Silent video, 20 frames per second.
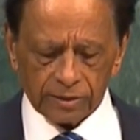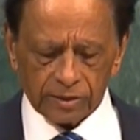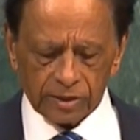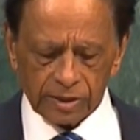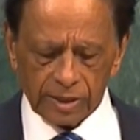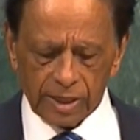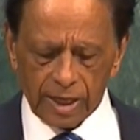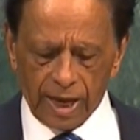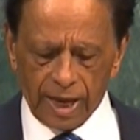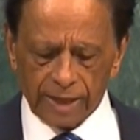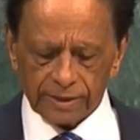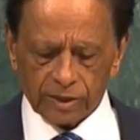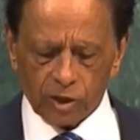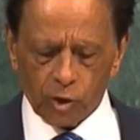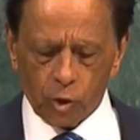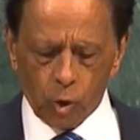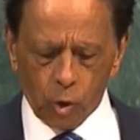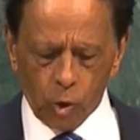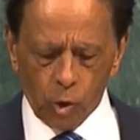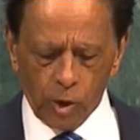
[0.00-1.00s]
such
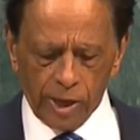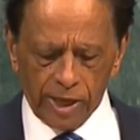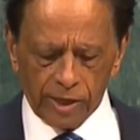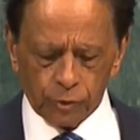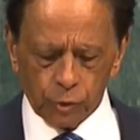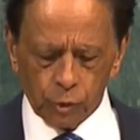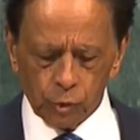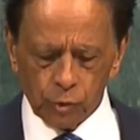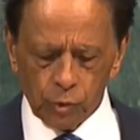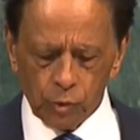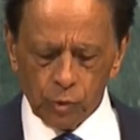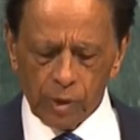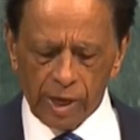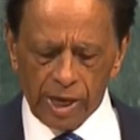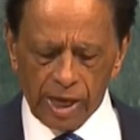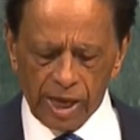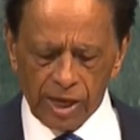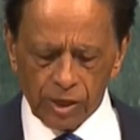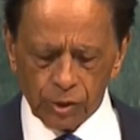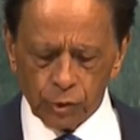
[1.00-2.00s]
as the
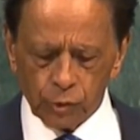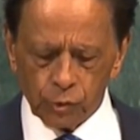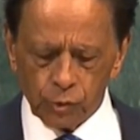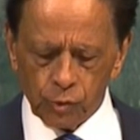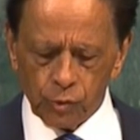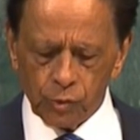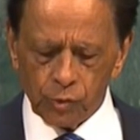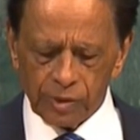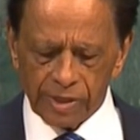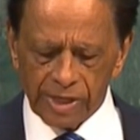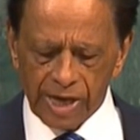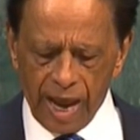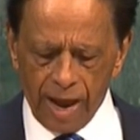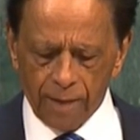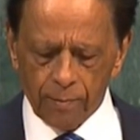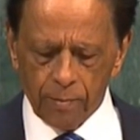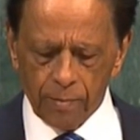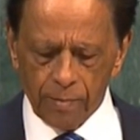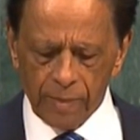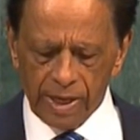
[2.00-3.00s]
OAU, AU,
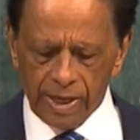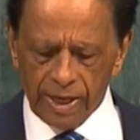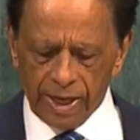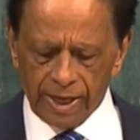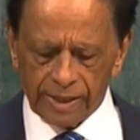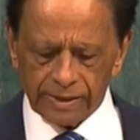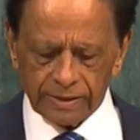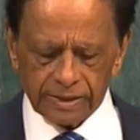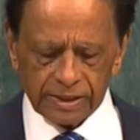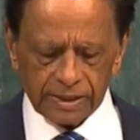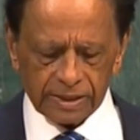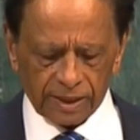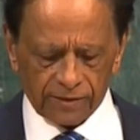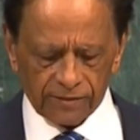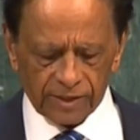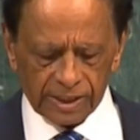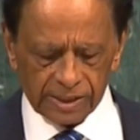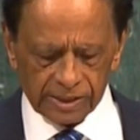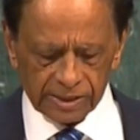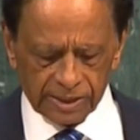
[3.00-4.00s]
NAM, and
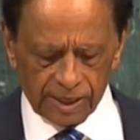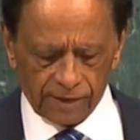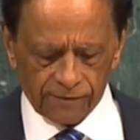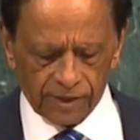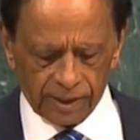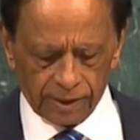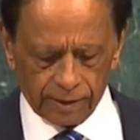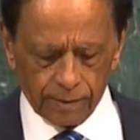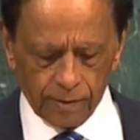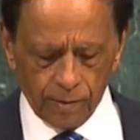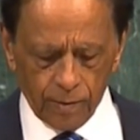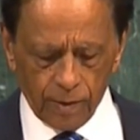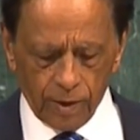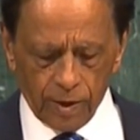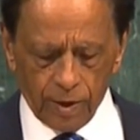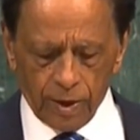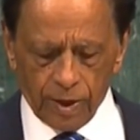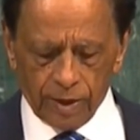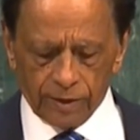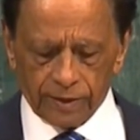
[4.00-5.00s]
G77.
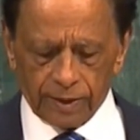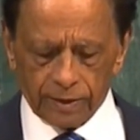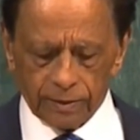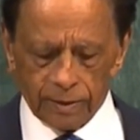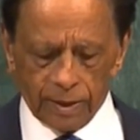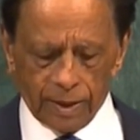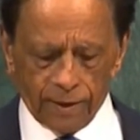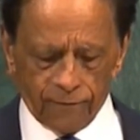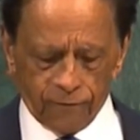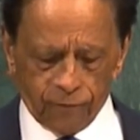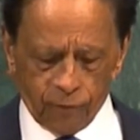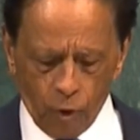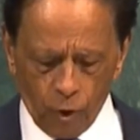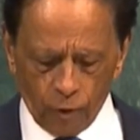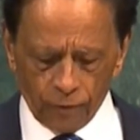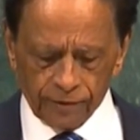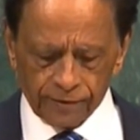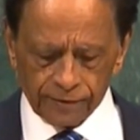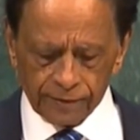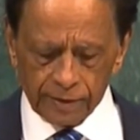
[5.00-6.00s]

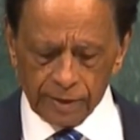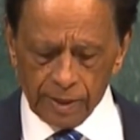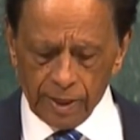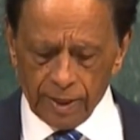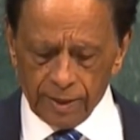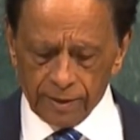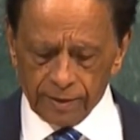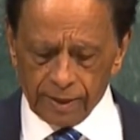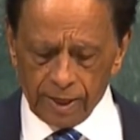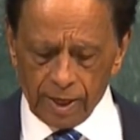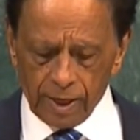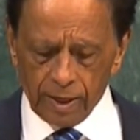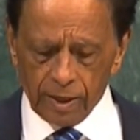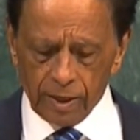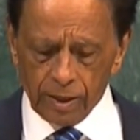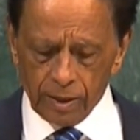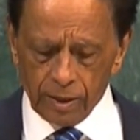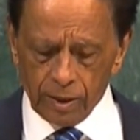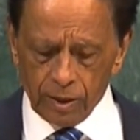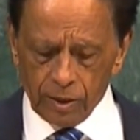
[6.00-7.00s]
Fourth,
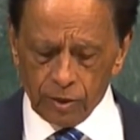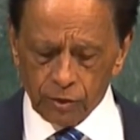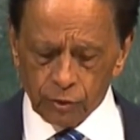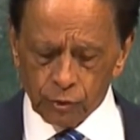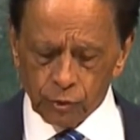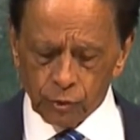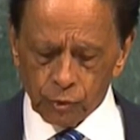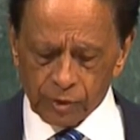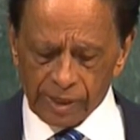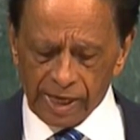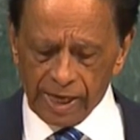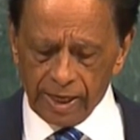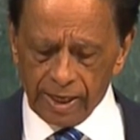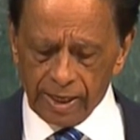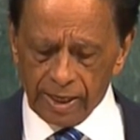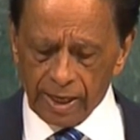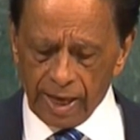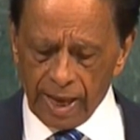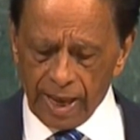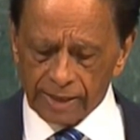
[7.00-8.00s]
the
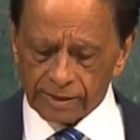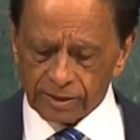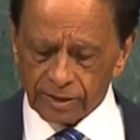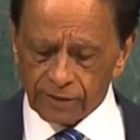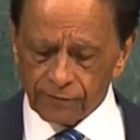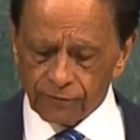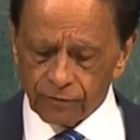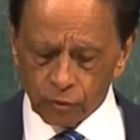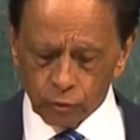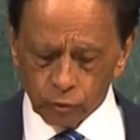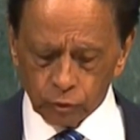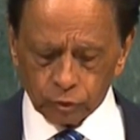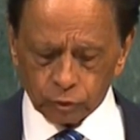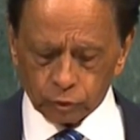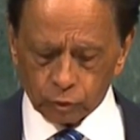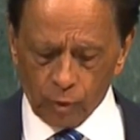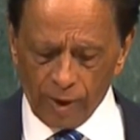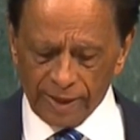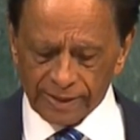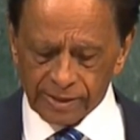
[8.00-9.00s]
UK has
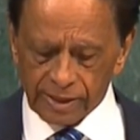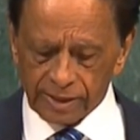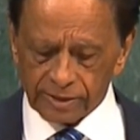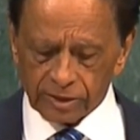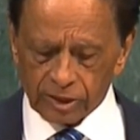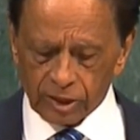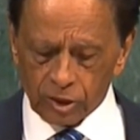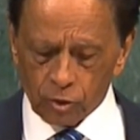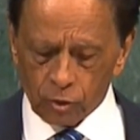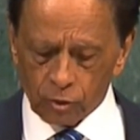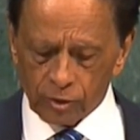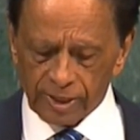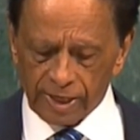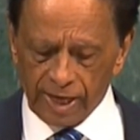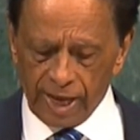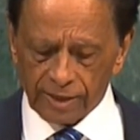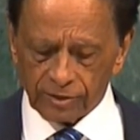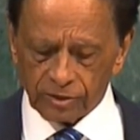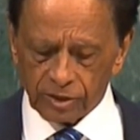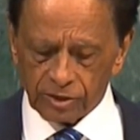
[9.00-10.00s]
refused to address
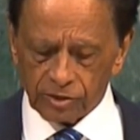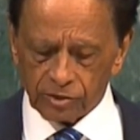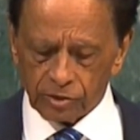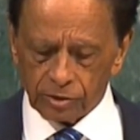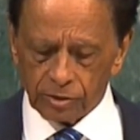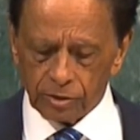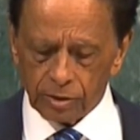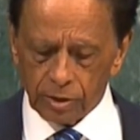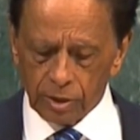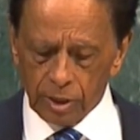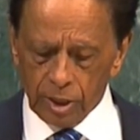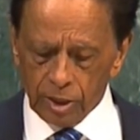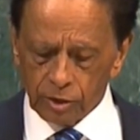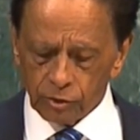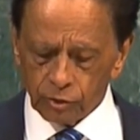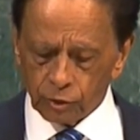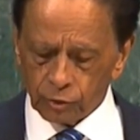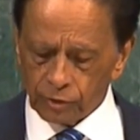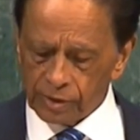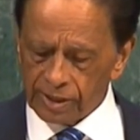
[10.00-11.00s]
decolonization
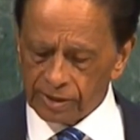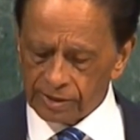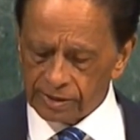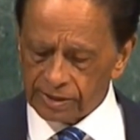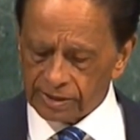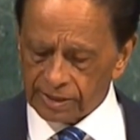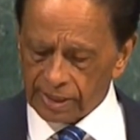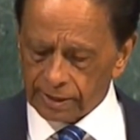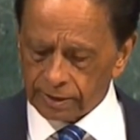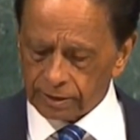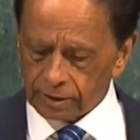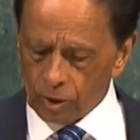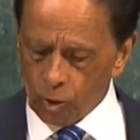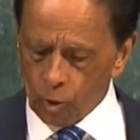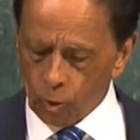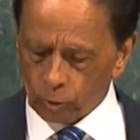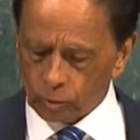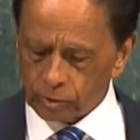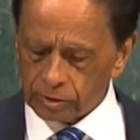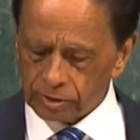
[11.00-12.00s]
during
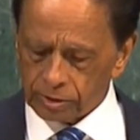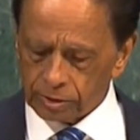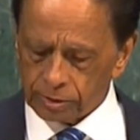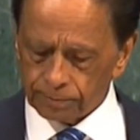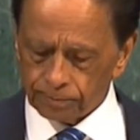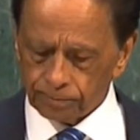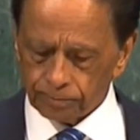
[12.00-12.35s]
recent talks.